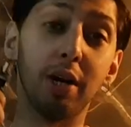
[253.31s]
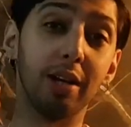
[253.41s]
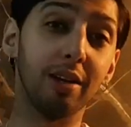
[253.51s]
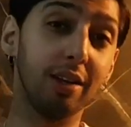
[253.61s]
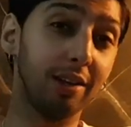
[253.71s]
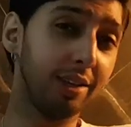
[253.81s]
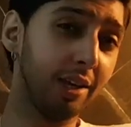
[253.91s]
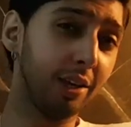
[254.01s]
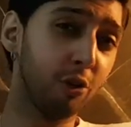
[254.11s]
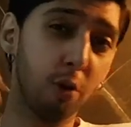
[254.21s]
But
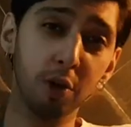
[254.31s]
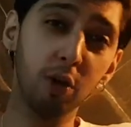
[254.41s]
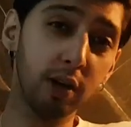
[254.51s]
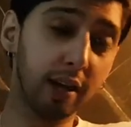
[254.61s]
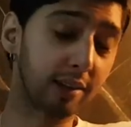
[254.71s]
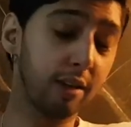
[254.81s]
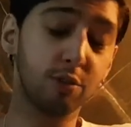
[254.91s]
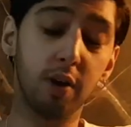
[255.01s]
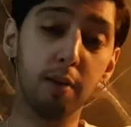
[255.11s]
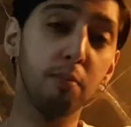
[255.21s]
the Romeo
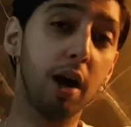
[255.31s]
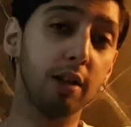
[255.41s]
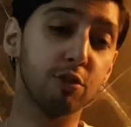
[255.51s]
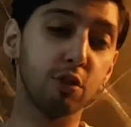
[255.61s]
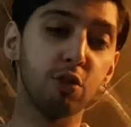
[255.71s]
Julieta is very mild,